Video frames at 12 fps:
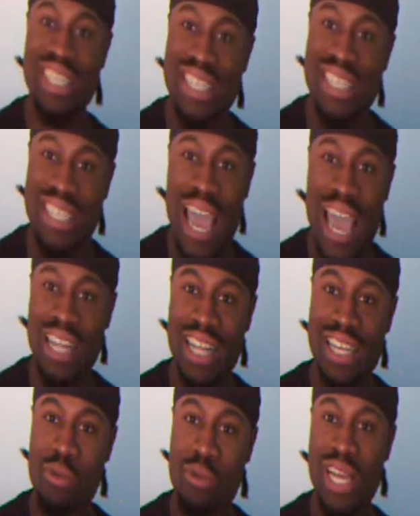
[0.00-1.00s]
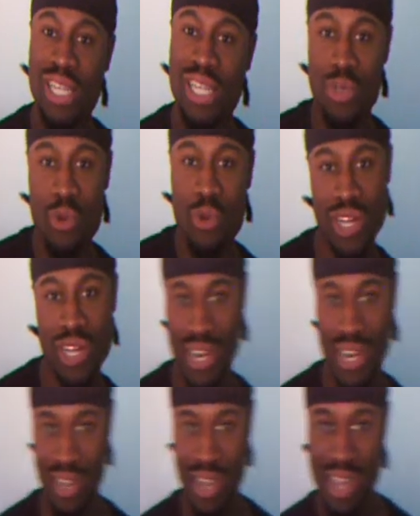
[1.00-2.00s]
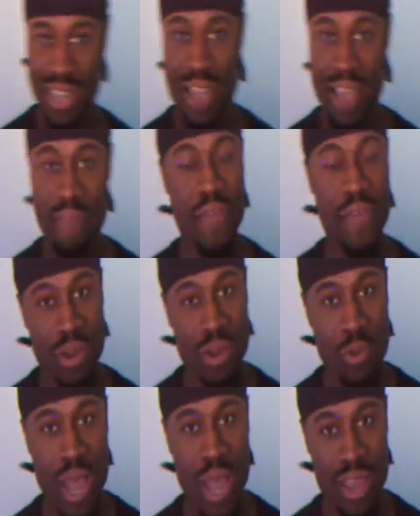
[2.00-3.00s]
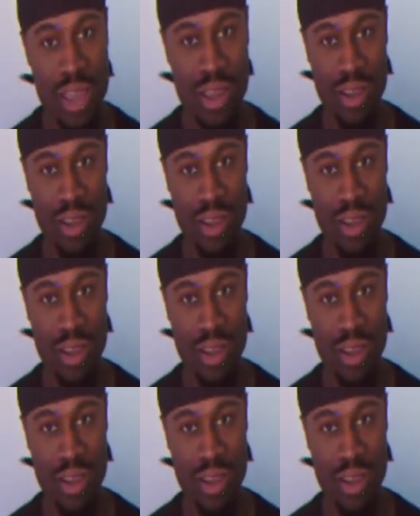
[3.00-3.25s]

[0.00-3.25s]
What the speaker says: it exactly the way Jordan did it. That fadeaway,